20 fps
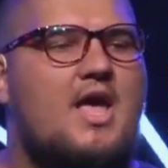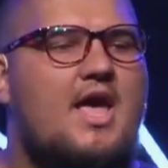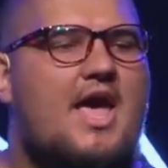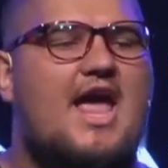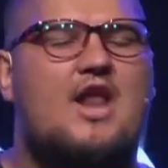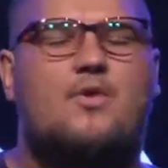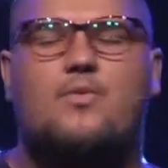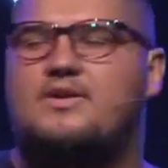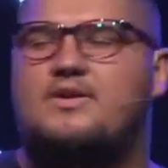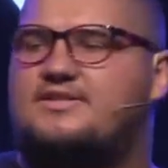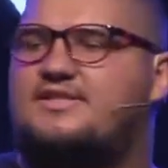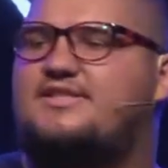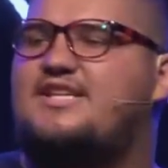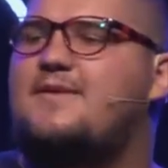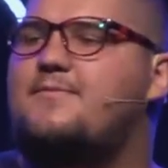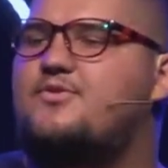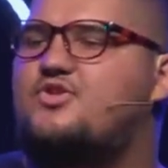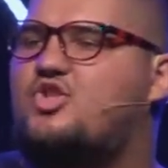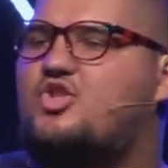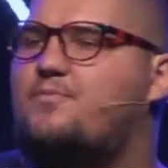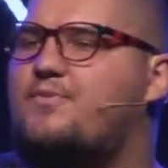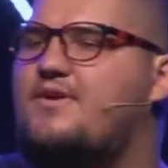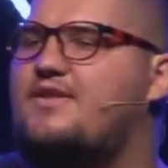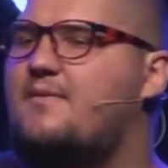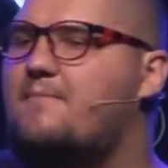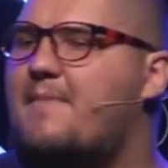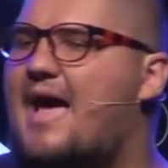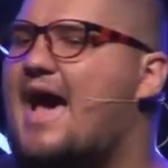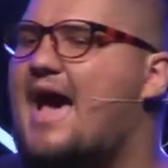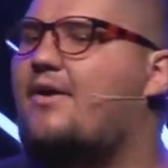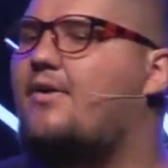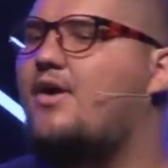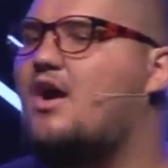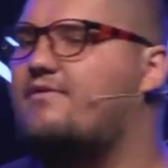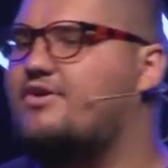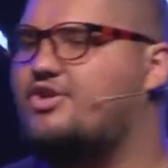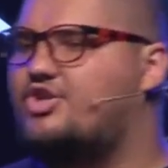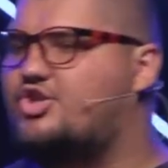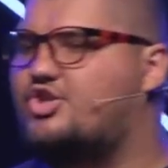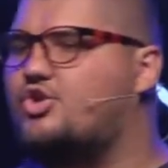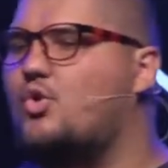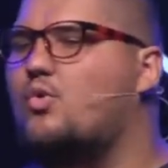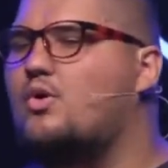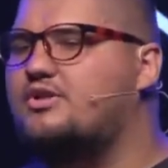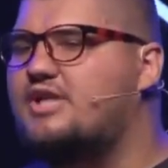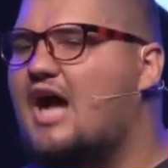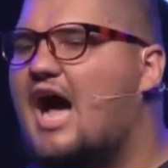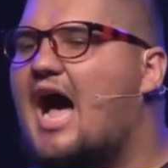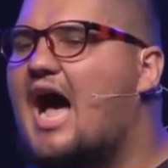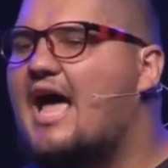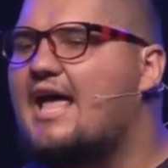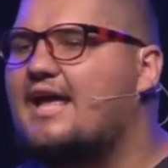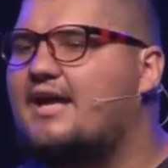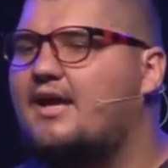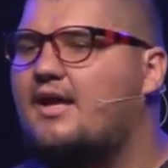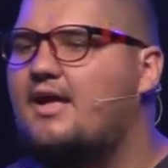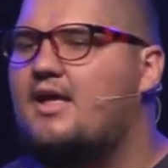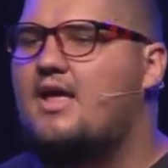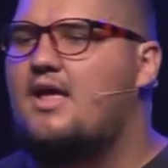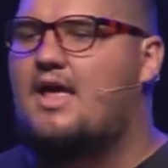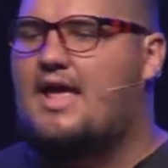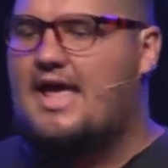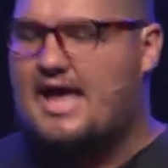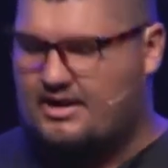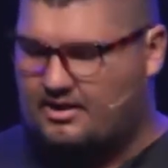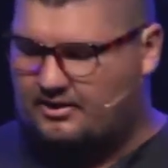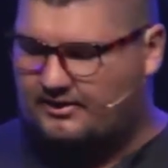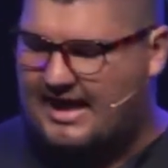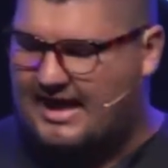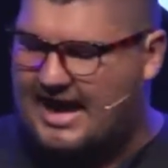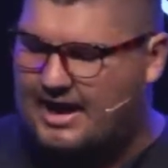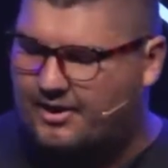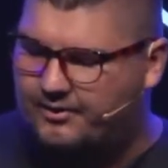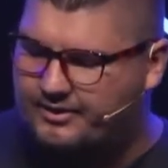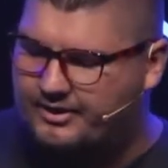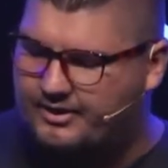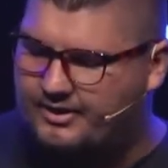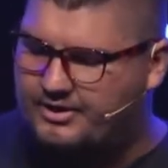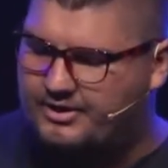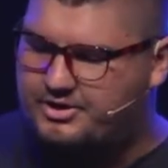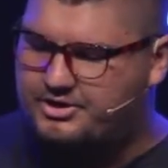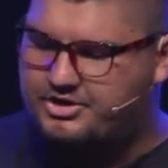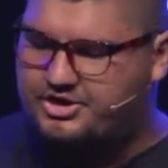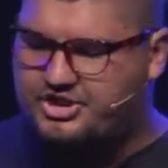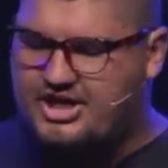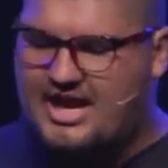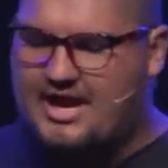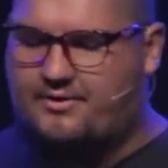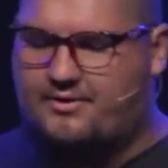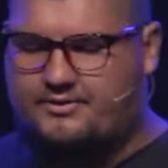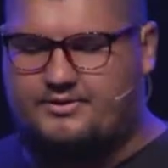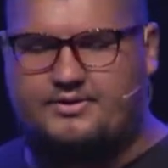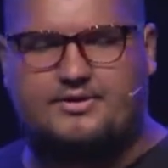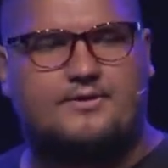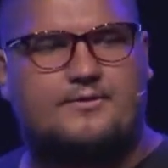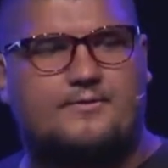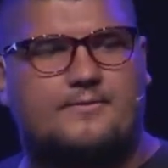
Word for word: in what seems to be the matter of a short hike and a loud shout.